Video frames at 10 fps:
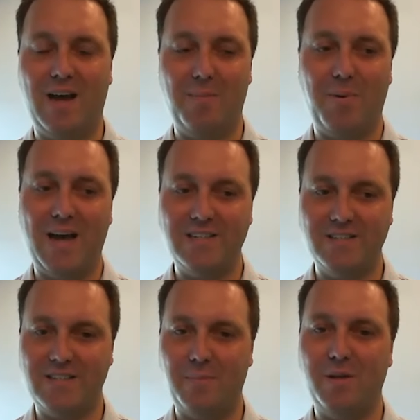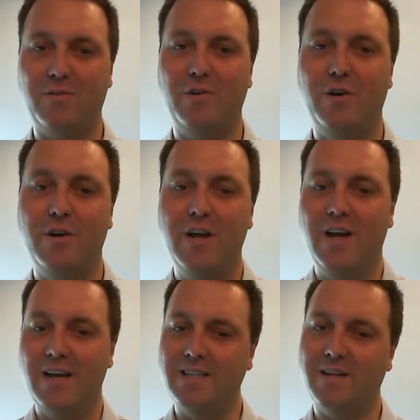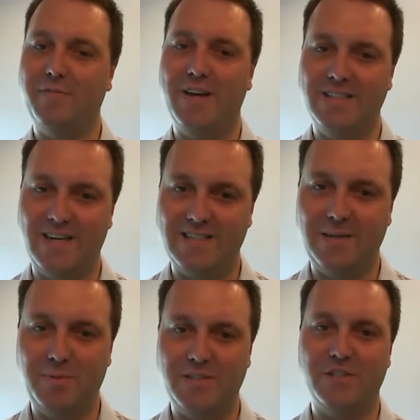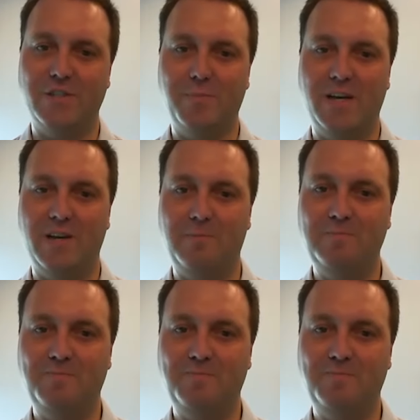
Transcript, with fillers: uh, patent coming through is a fantastic position to be in.